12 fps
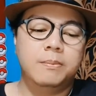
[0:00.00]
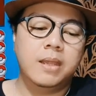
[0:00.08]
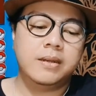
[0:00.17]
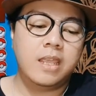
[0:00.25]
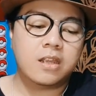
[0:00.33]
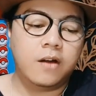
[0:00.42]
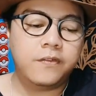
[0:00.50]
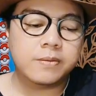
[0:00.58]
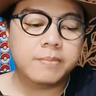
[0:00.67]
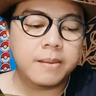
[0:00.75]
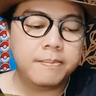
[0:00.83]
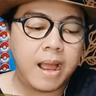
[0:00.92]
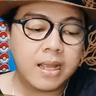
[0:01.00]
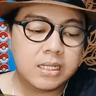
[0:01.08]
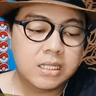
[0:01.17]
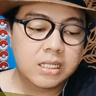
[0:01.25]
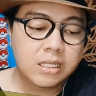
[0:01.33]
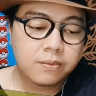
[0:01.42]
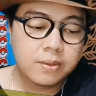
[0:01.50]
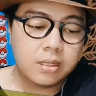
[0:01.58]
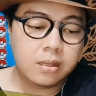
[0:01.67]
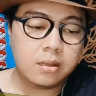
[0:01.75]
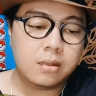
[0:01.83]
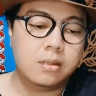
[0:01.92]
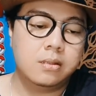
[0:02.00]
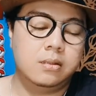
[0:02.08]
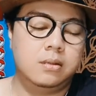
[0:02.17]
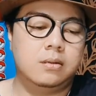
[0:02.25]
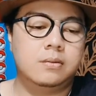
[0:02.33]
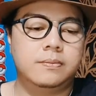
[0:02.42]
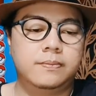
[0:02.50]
Bad Day covered by Maki with... Mm,